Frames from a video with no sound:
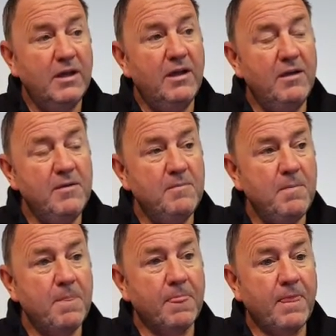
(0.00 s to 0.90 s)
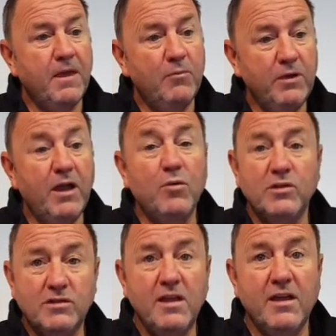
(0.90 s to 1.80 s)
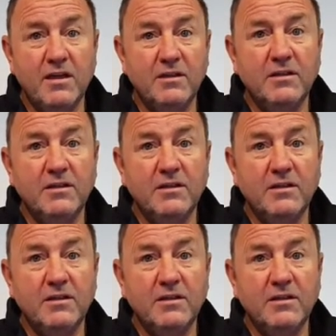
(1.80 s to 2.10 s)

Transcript: um, and we know it's there.